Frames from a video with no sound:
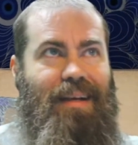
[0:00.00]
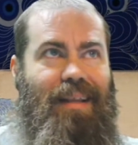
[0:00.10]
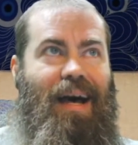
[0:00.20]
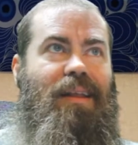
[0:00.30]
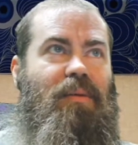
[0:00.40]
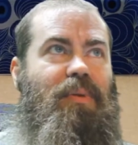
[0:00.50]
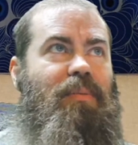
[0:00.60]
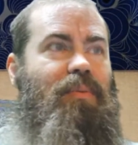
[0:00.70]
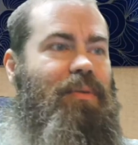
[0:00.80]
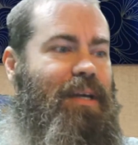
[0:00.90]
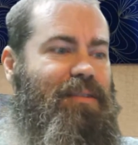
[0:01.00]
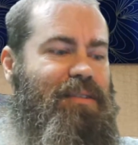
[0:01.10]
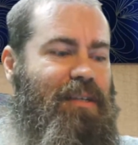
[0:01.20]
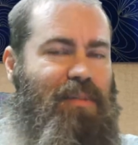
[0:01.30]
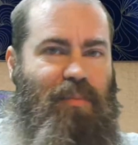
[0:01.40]
a lot of the people there
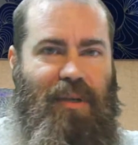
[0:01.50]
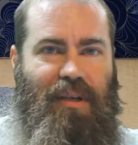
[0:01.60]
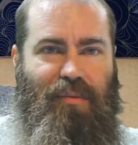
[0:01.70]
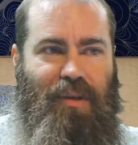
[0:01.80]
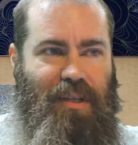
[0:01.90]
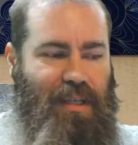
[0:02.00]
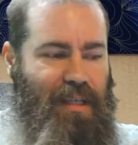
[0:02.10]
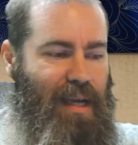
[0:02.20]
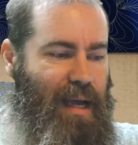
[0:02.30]
seemed to be really